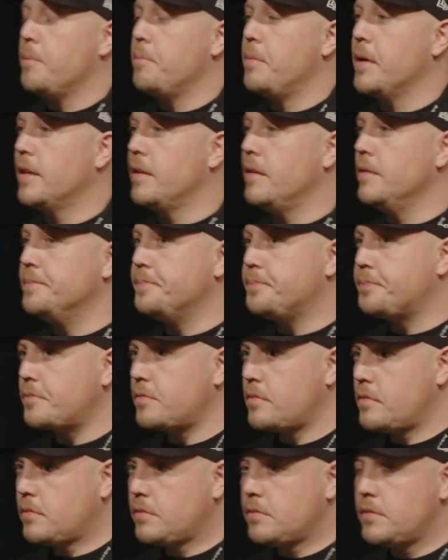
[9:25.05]
But
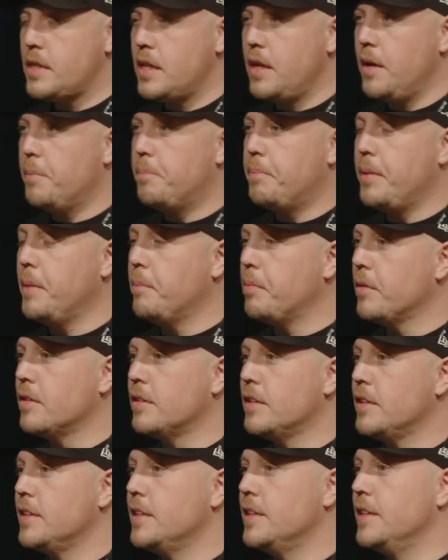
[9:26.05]

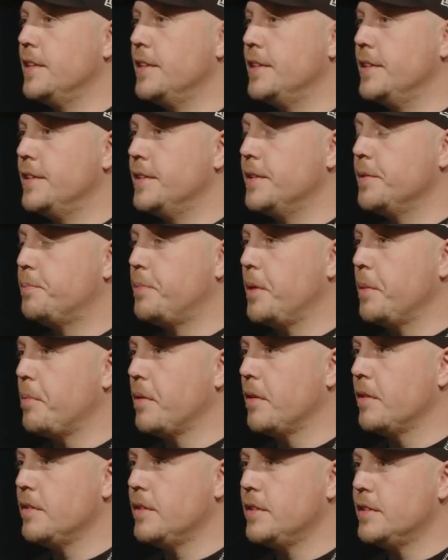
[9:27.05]

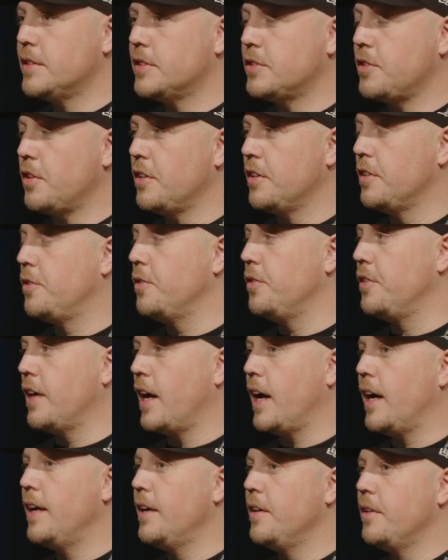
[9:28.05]
people started to
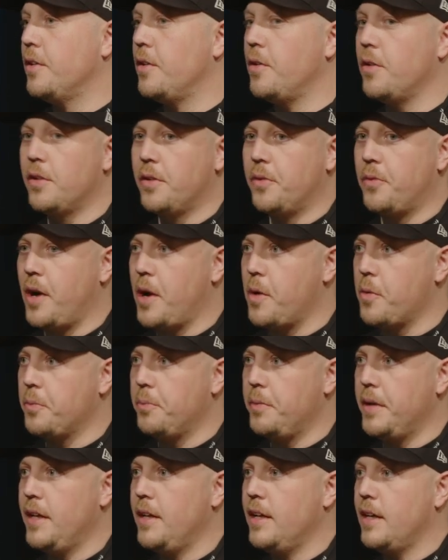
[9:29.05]
die all
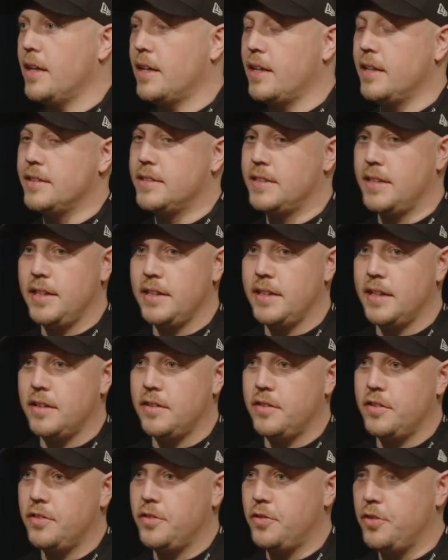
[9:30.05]
around me. I can say
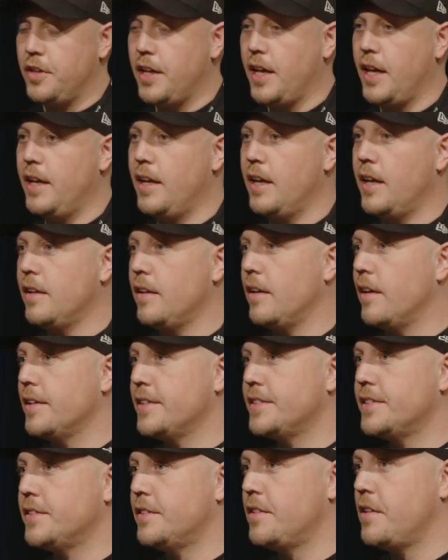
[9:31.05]
that today I
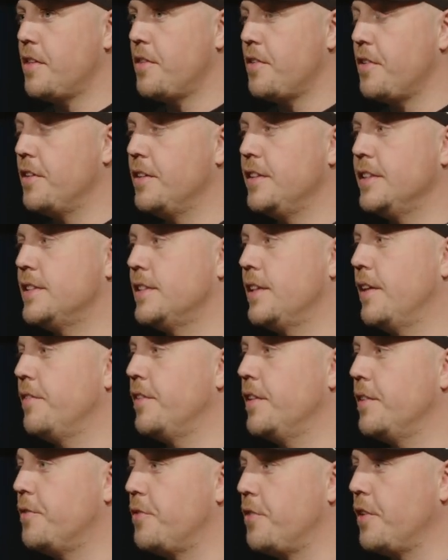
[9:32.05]
lost
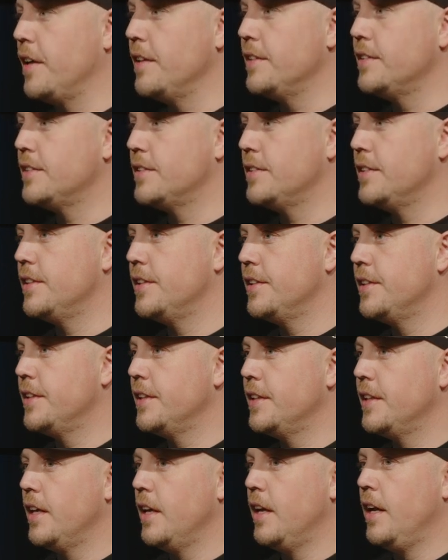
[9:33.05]
37 friends.
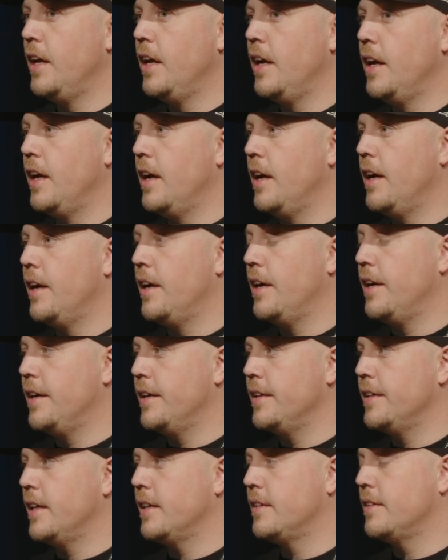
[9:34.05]

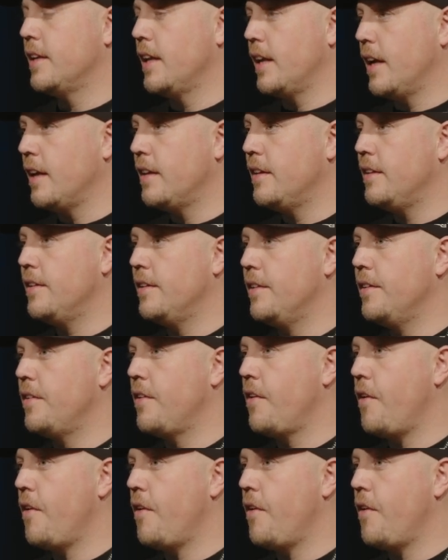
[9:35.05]
That's a lot.